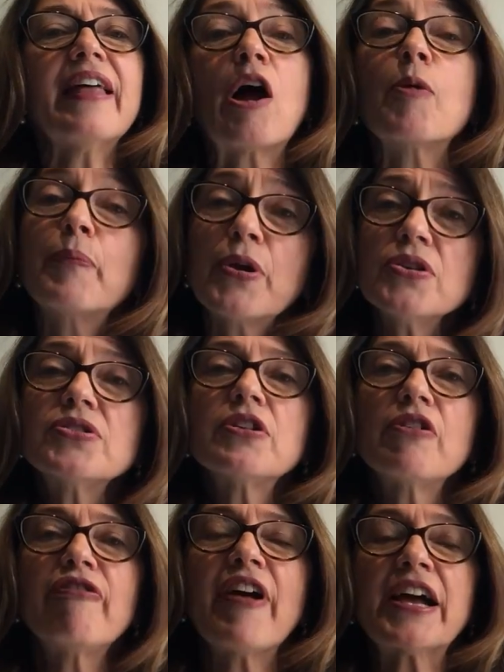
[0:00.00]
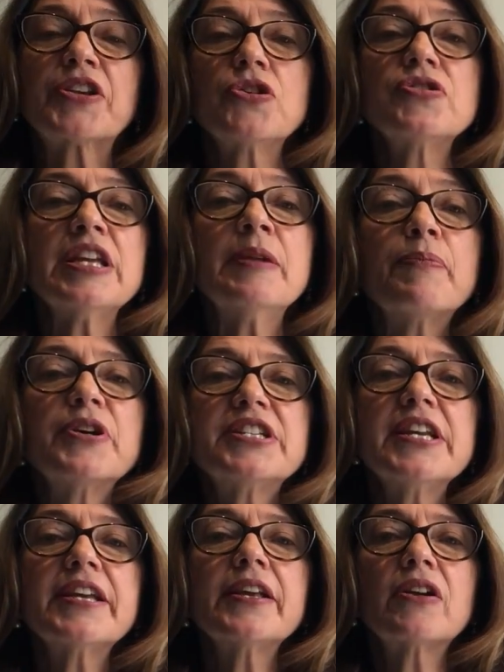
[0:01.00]
our personal factors in
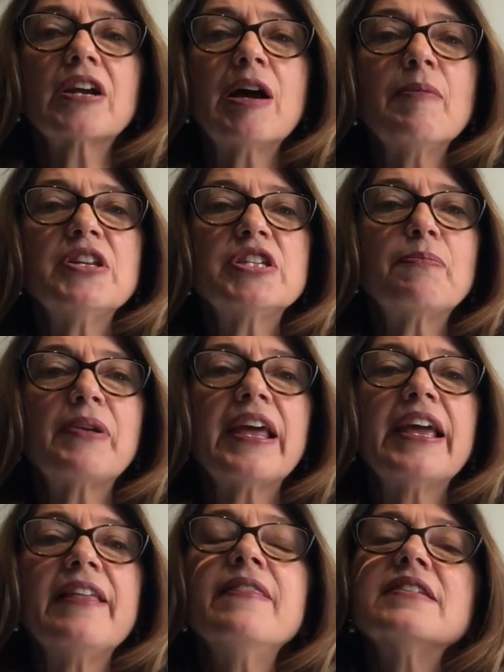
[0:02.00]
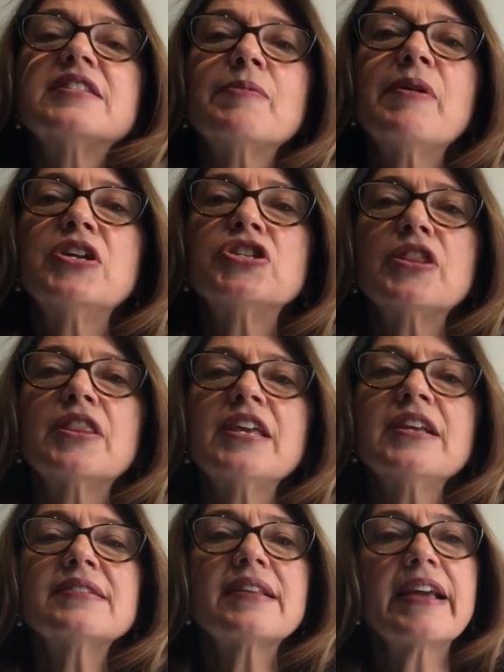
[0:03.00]
particular come into play in this dimension.
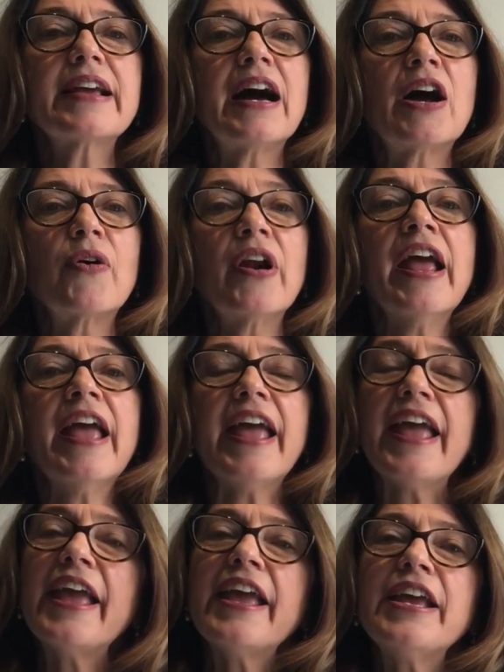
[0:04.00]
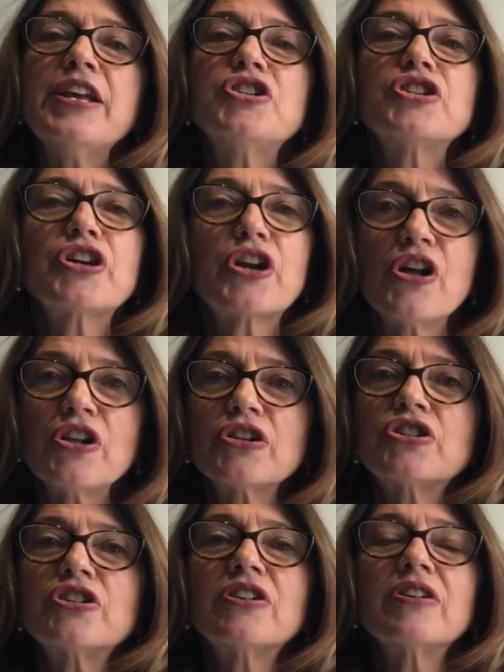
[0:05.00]
Things like our age,
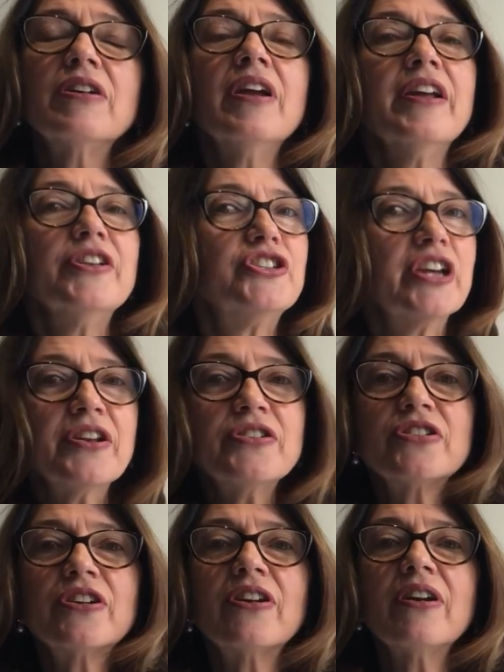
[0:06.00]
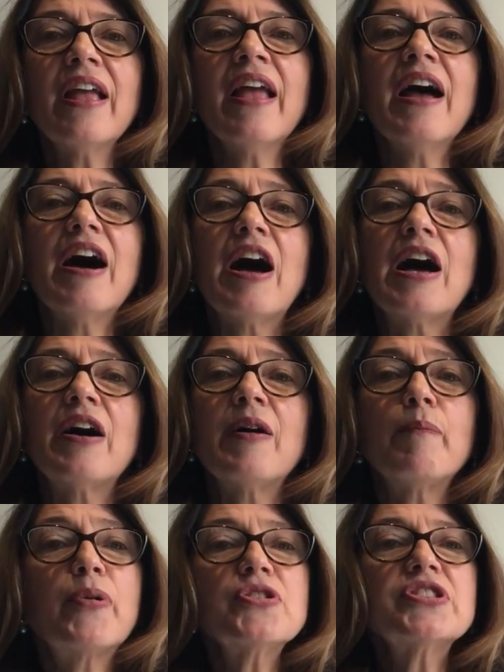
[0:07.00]
culture, gender,
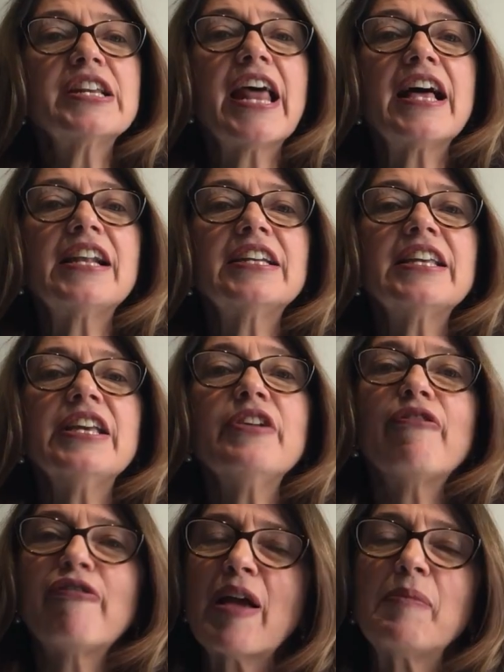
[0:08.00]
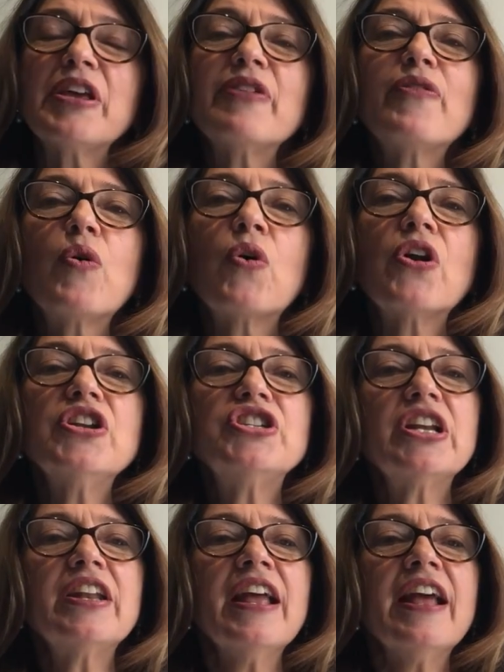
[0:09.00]
personality, family of
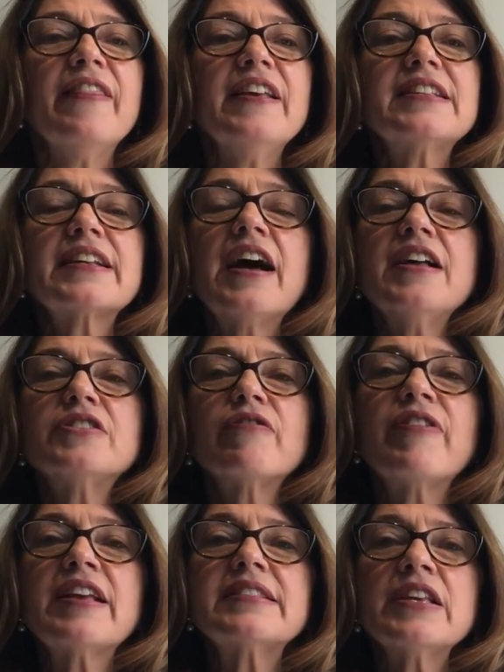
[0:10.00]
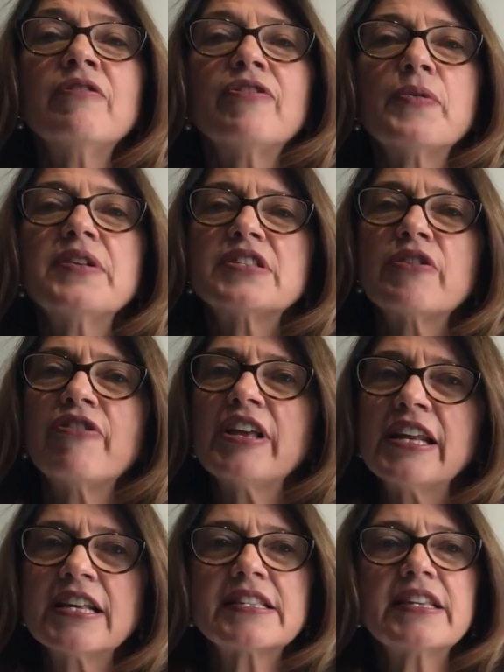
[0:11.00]
origin, these kinds of things influence the
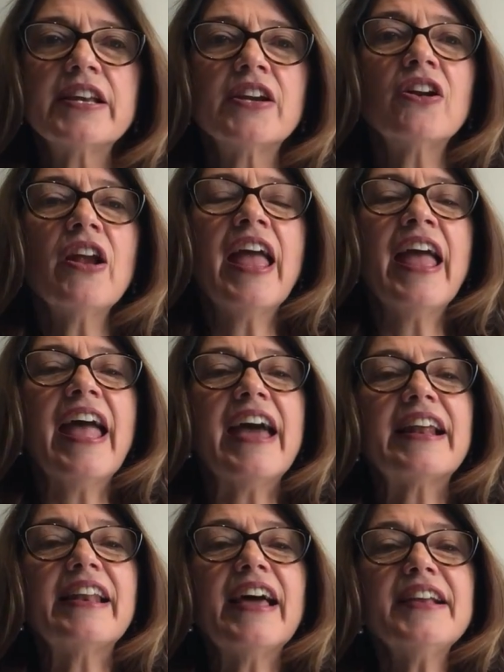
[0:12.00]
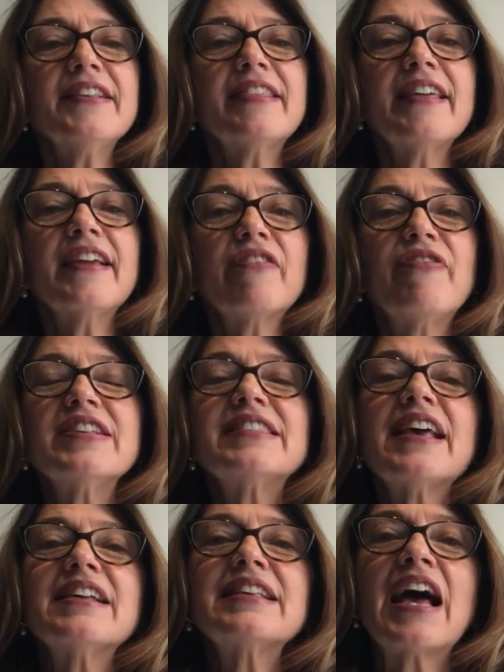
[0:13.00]
feelings here. And I like to think of this
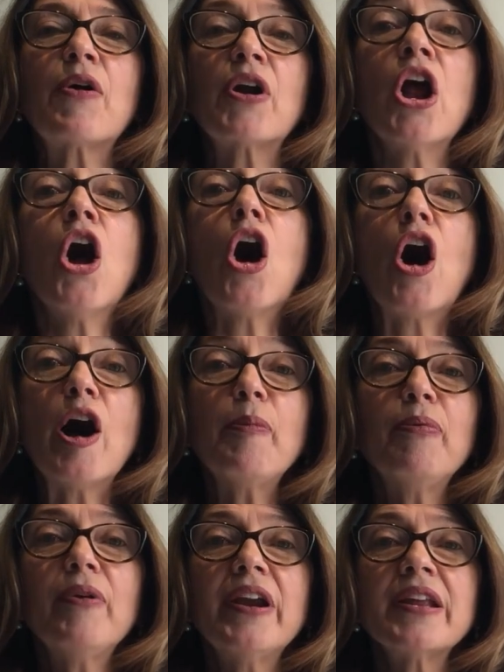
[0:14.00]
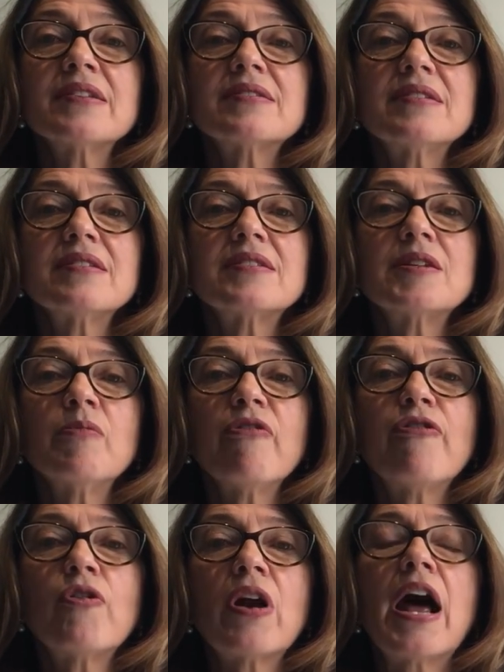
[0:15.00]
as our operating system
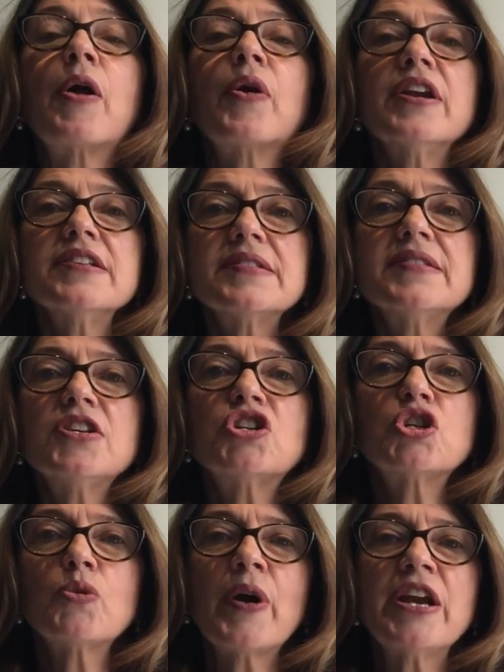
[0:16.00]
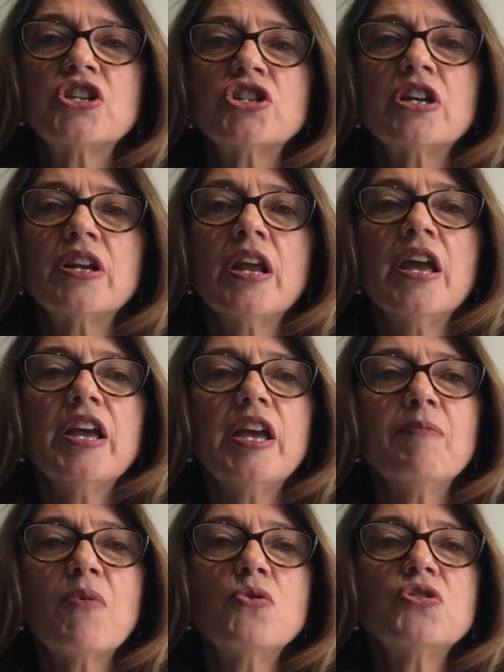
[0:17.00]
for our situation
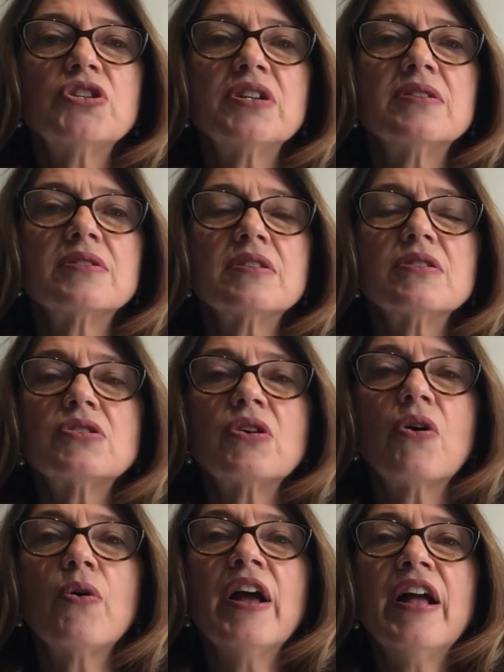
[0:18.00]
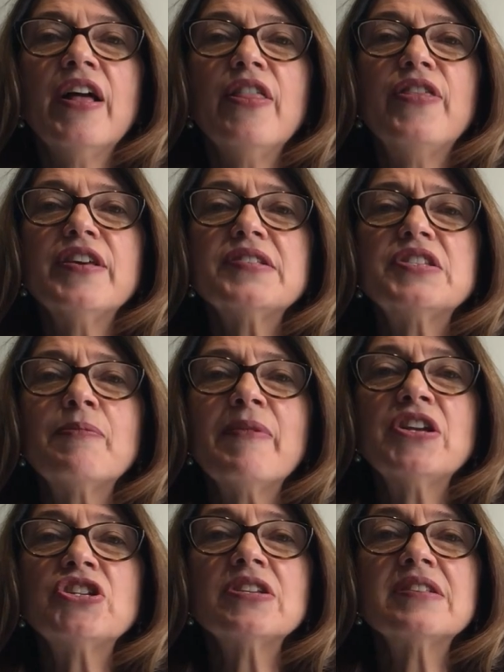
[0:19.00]
emotions. So this
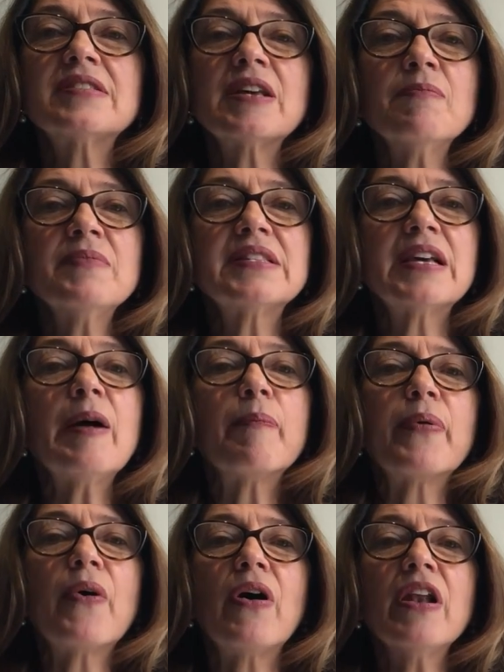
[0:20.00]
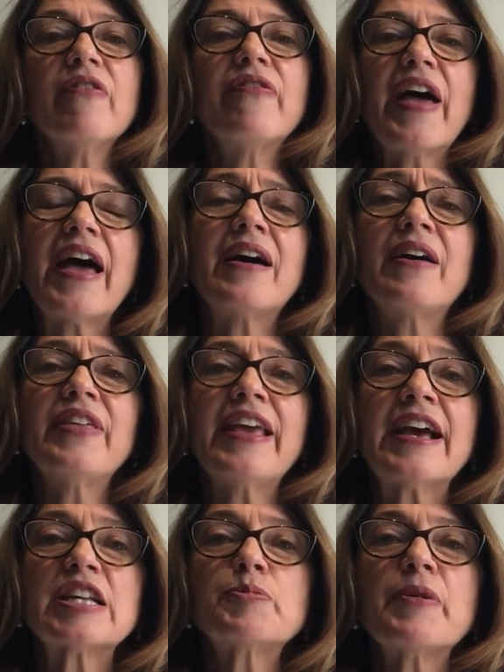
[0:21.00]
dimension sums up all of the
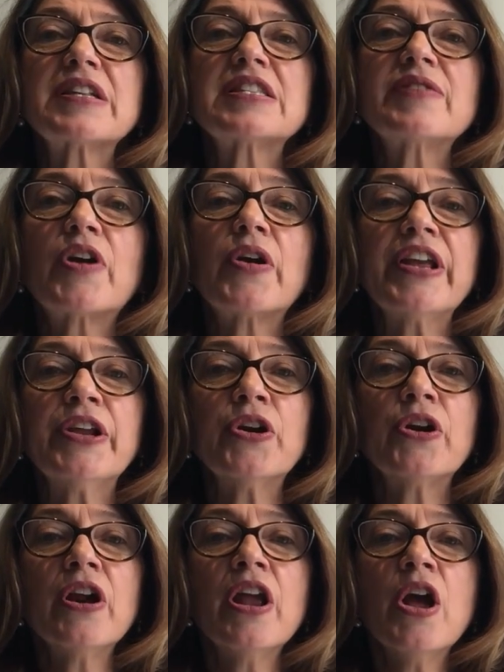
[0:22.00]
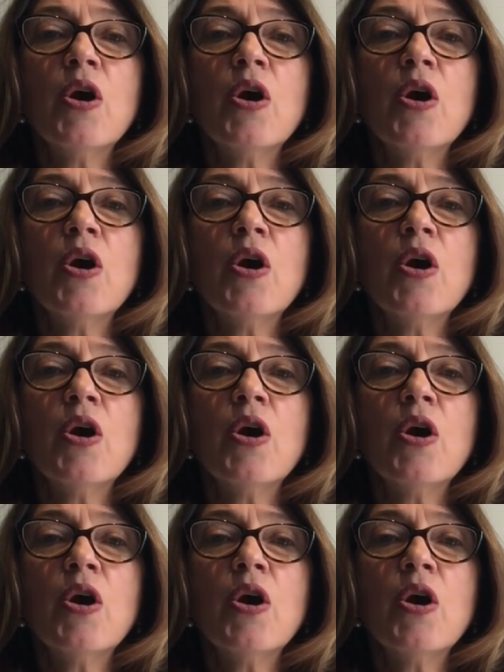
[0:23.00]
aspects of our inner